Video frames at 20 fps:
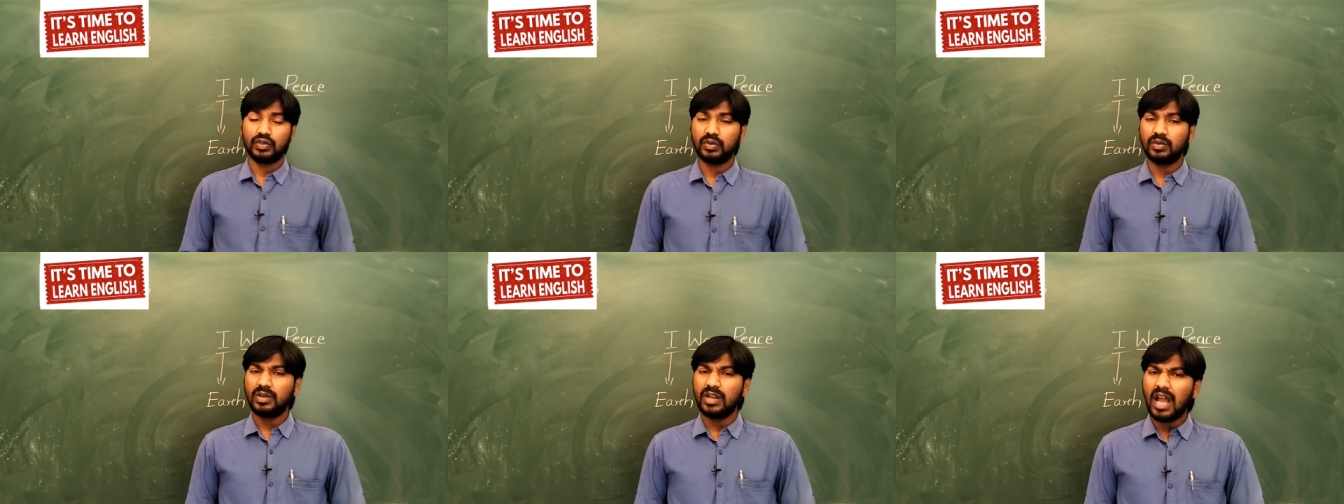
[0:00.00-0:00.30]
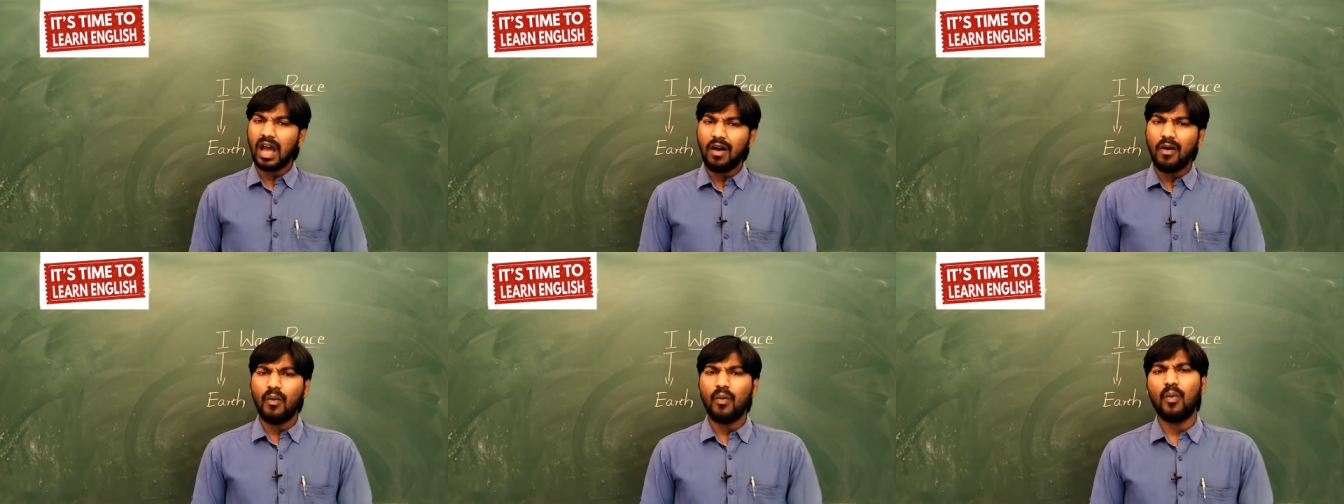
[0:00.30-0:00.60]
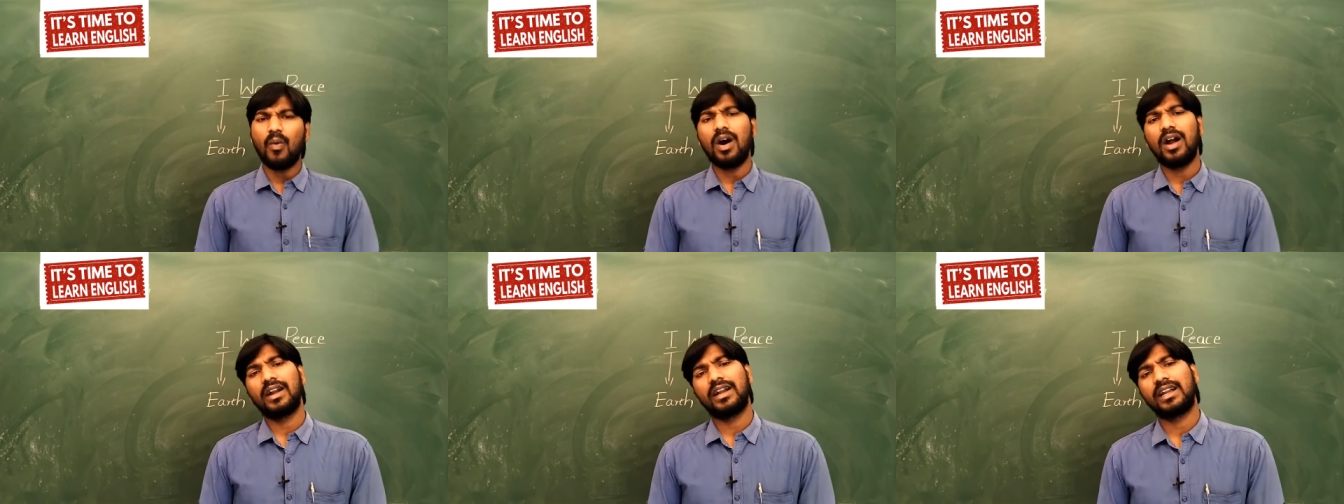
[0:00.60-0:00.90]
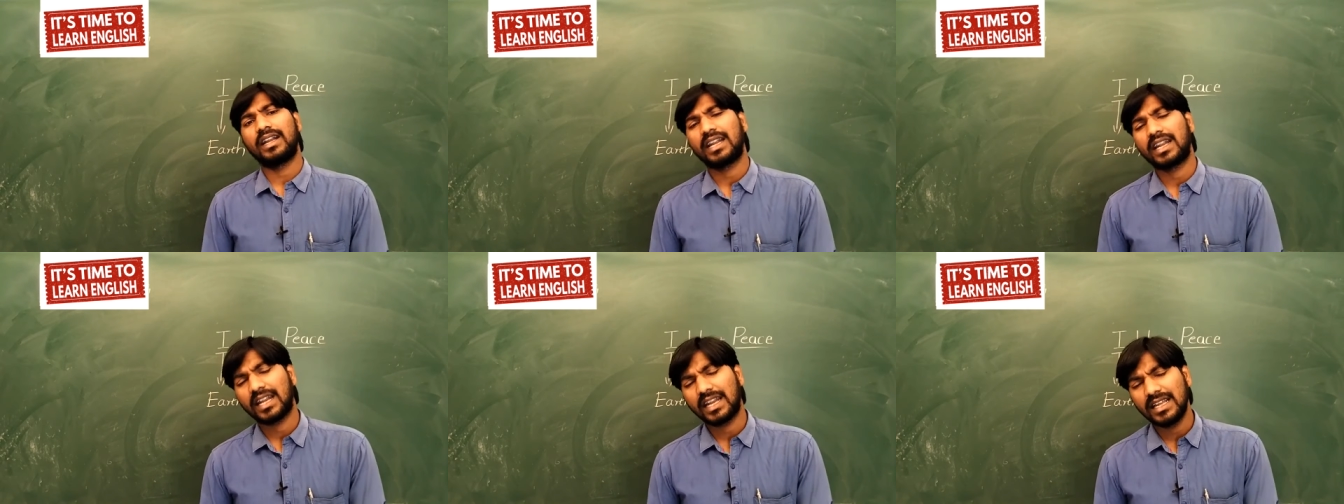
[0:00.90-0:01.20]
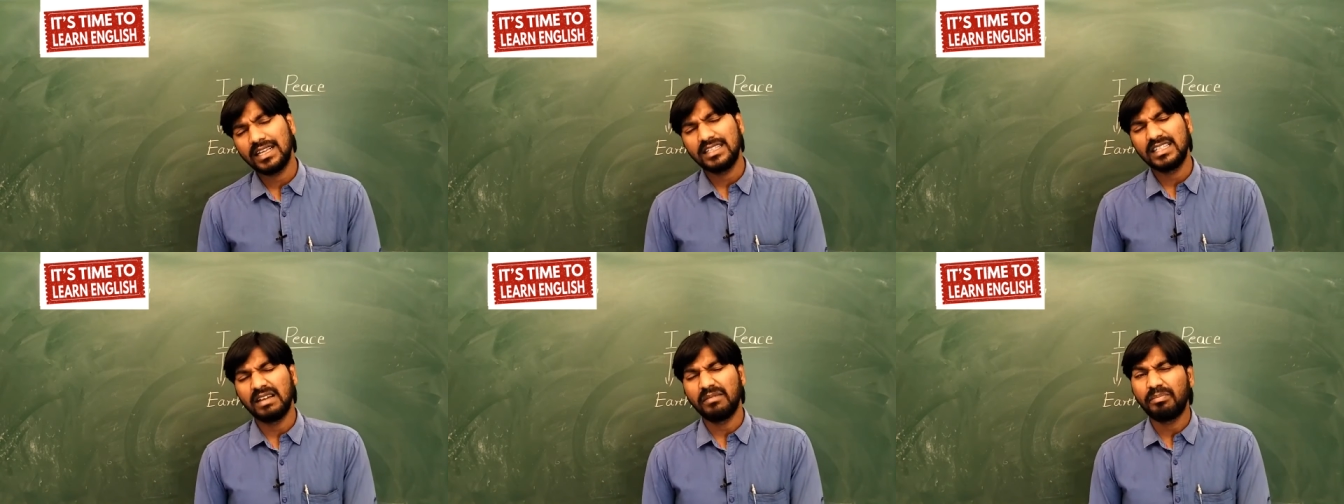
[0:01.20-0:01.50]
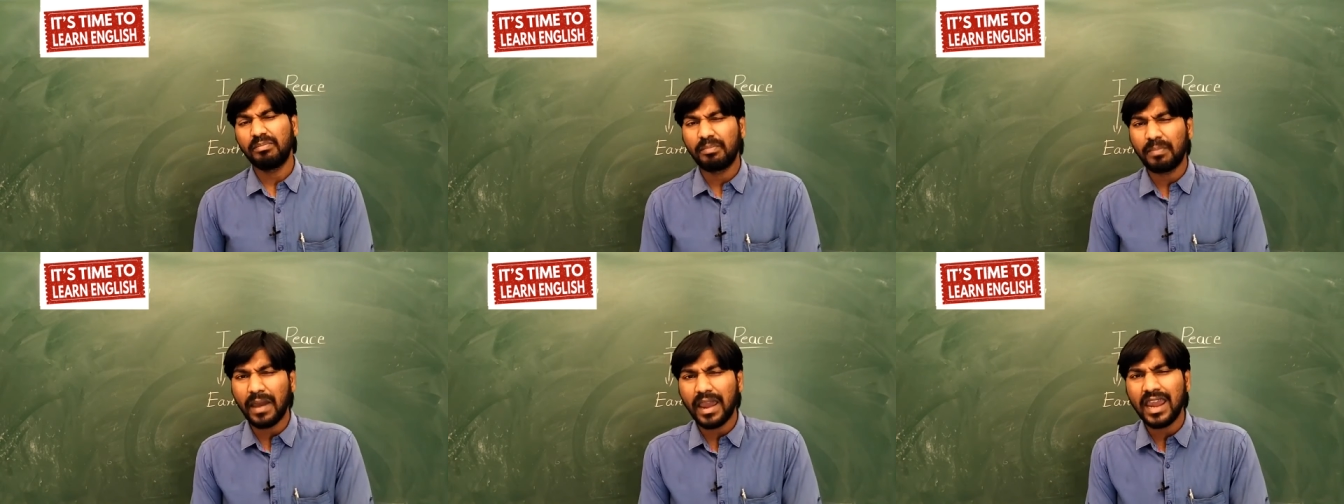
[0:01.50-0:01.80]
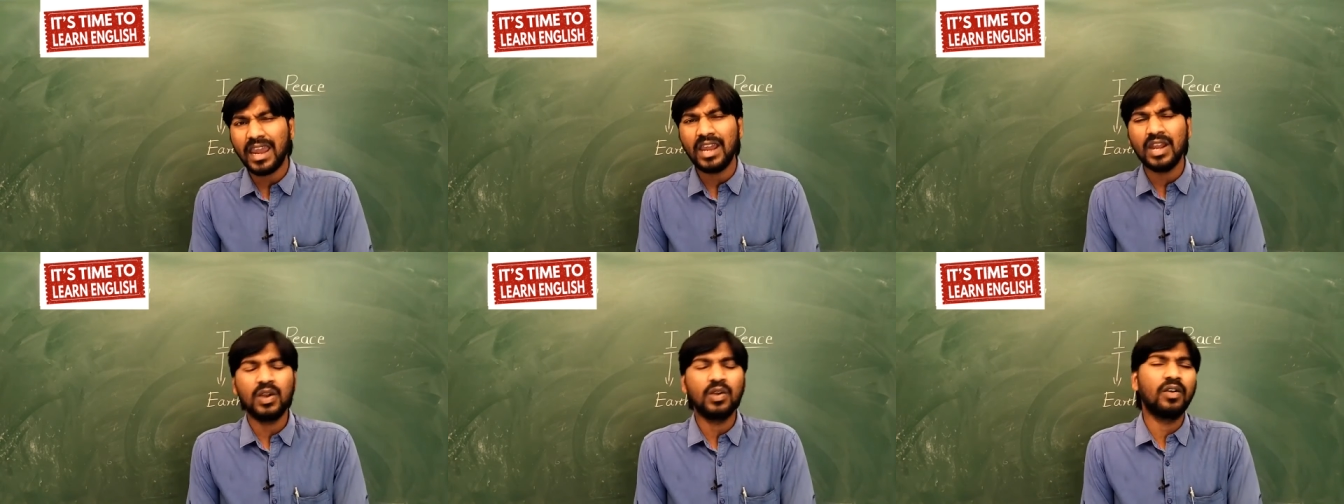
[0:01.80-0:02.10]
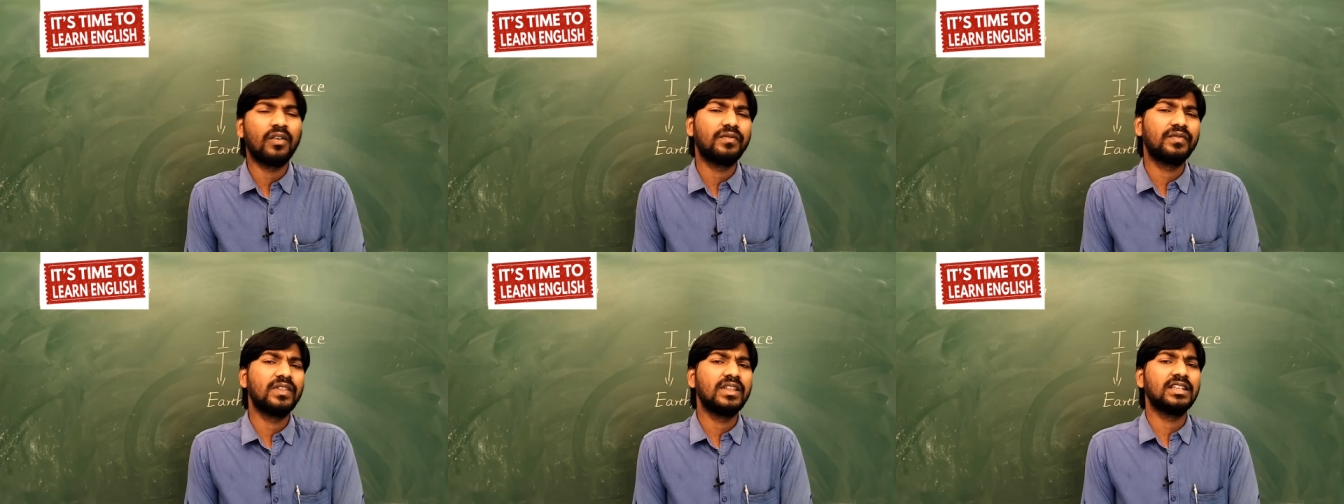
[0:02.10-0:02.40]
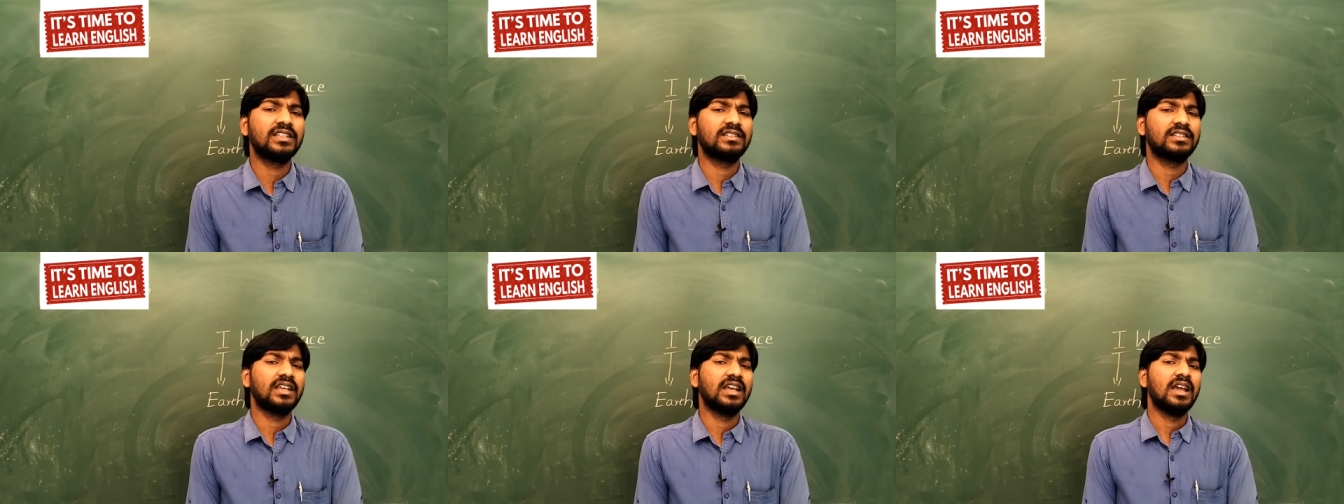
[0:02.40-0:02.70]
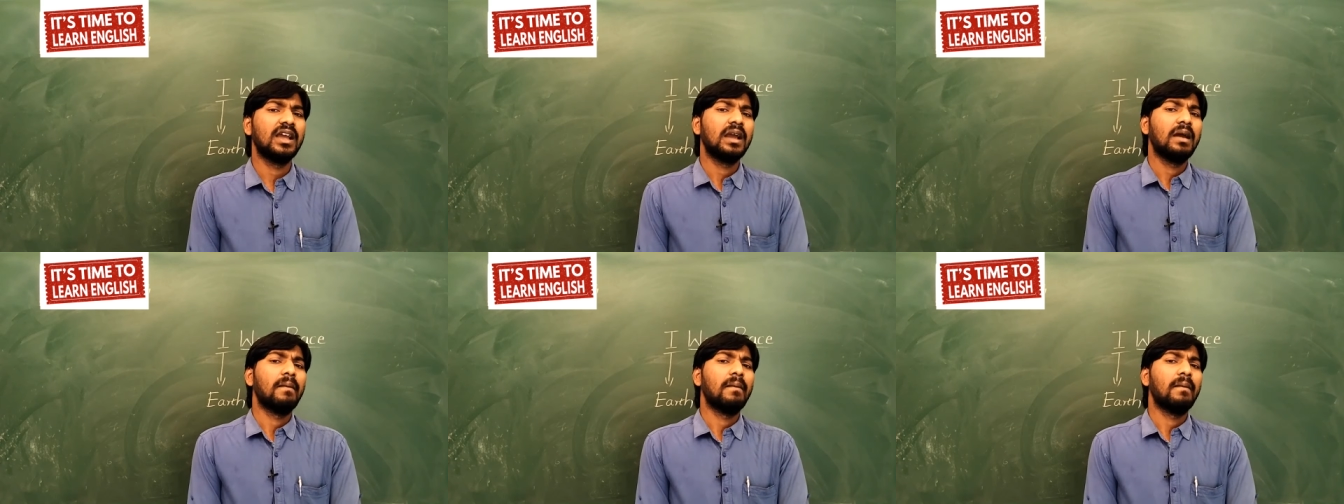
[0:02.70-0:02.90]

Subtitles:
So now what is the pain of this